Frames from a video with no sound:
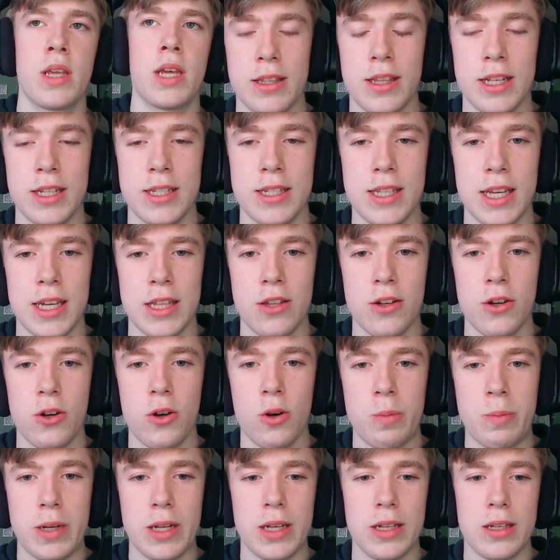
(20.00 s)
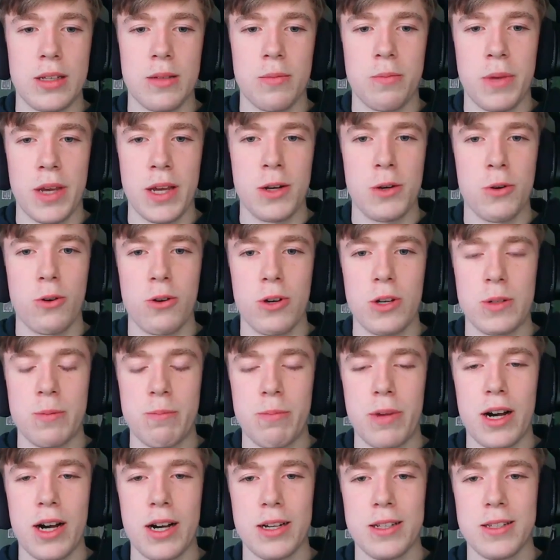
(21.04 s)
It's like they're opening Pandora's
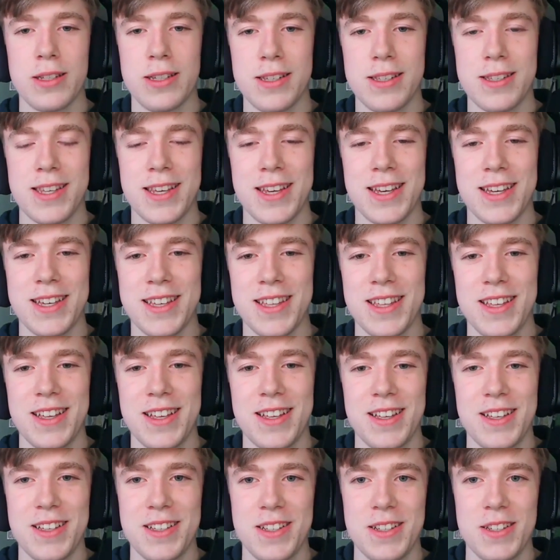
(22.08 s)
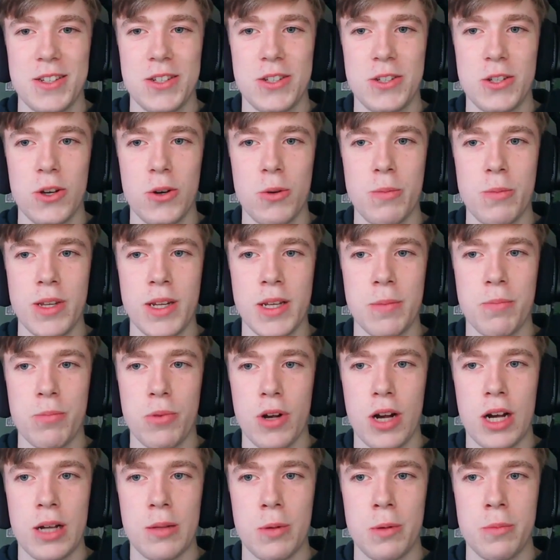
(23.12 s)
box. It's like so many
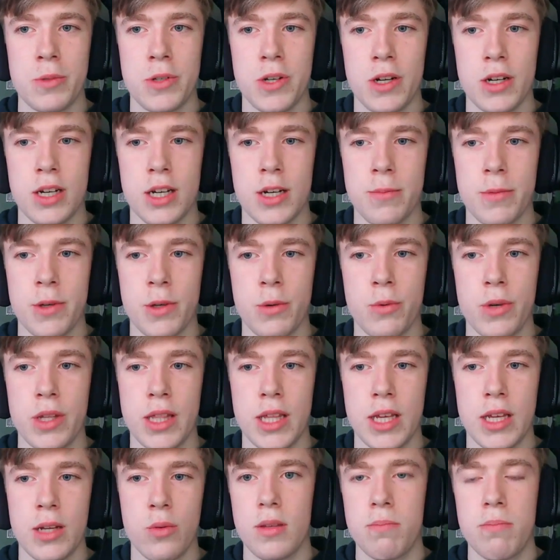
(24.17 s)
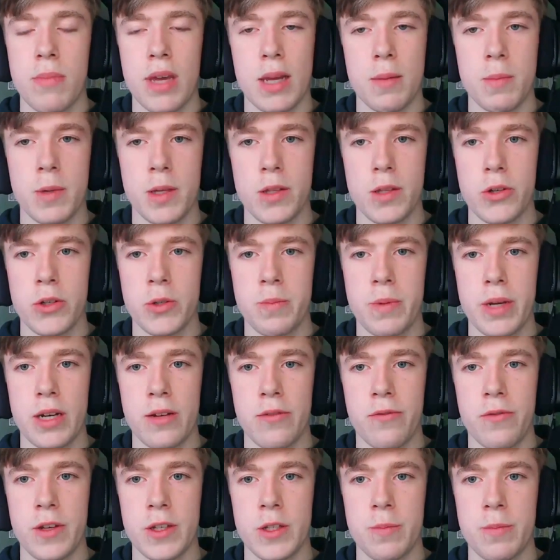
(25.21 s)
problems are coming with it. Maybe there's
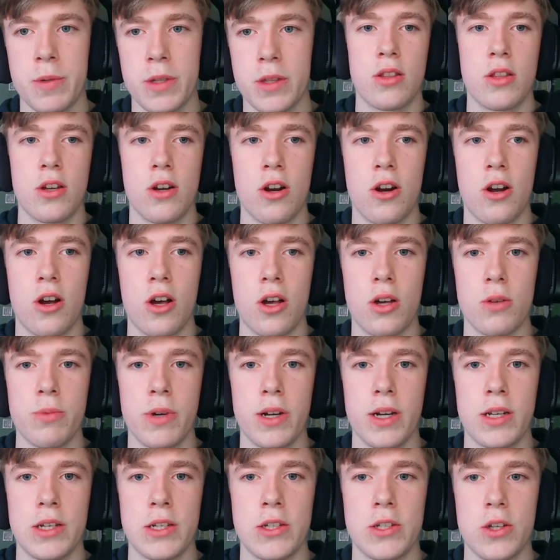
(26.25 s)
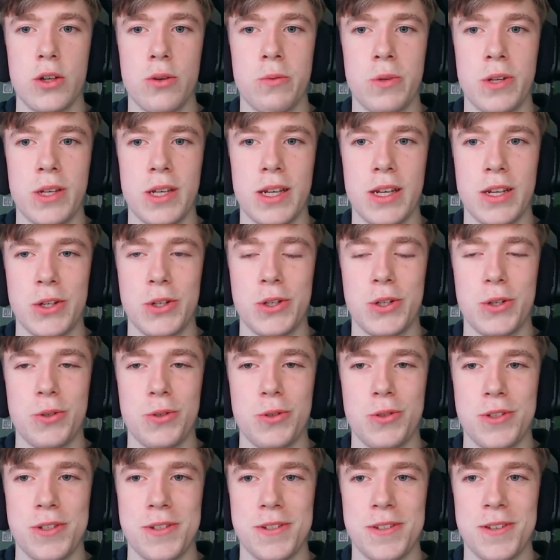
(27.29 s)
benefits, but there are already so many
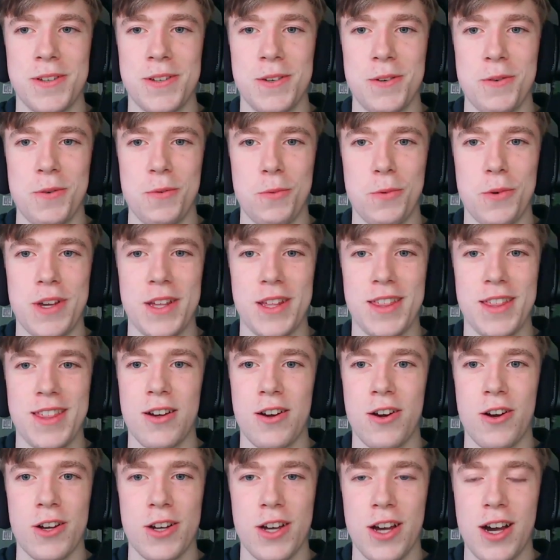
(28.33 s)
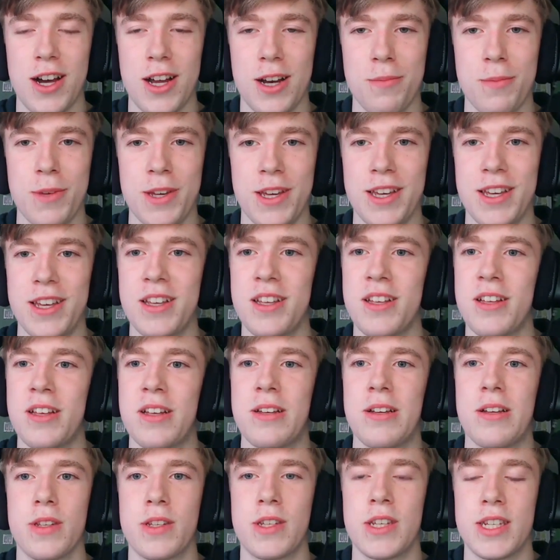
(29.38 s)
issues with our economy,
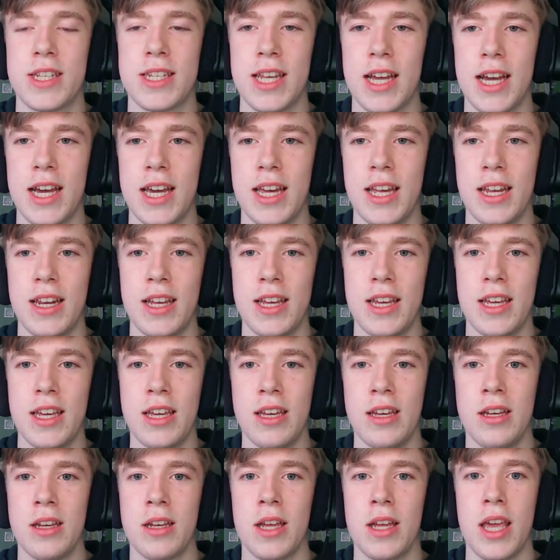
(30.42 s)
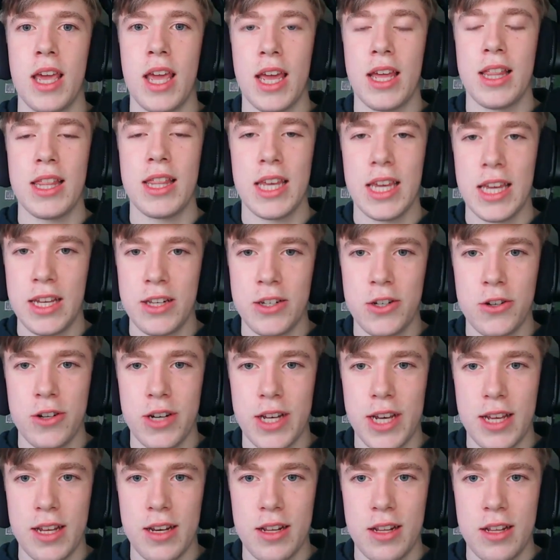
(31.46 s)
society, and the
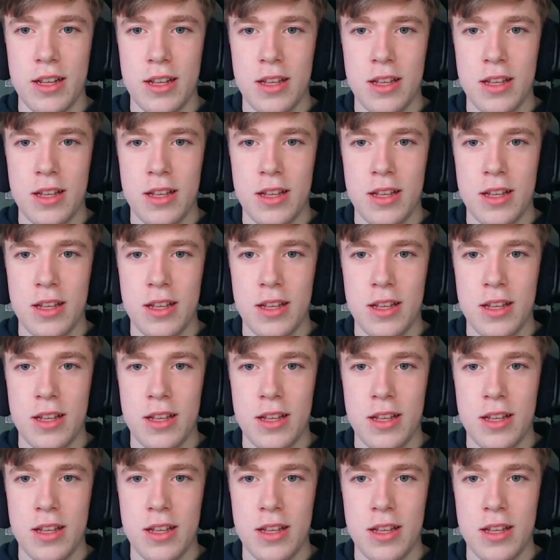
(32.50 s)
internet,